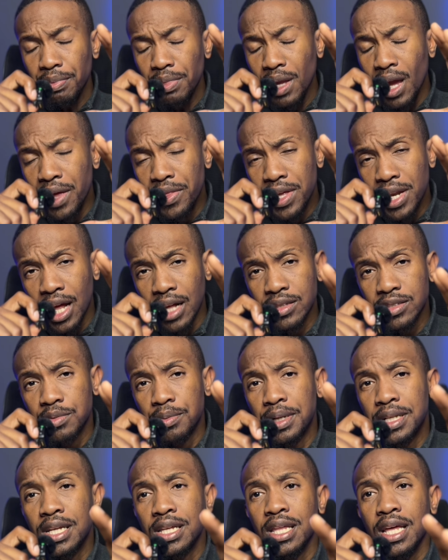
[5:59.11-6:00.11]
And then
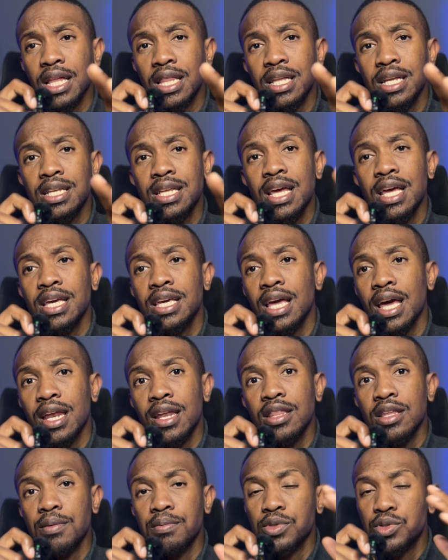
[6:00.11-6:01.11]
ultimately at the end of the day, getting
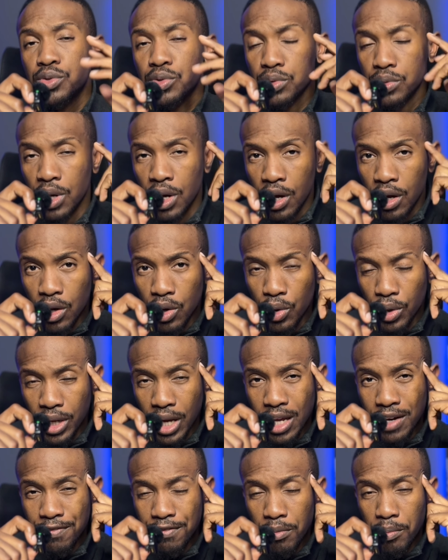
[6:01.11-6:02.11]
them to look at
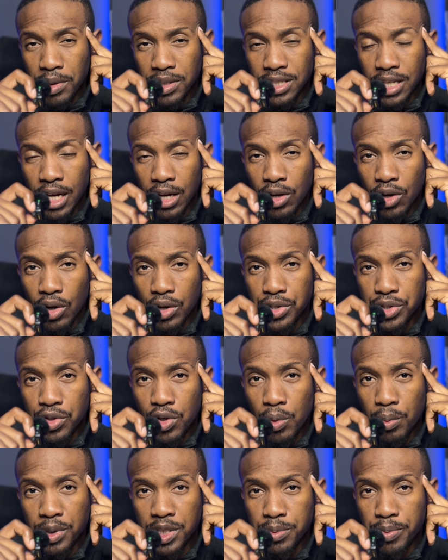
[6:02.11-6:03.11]
it from a psychological
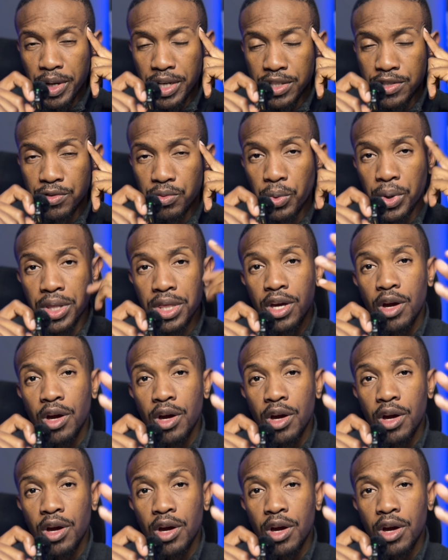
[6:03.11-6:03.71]
perspective when they're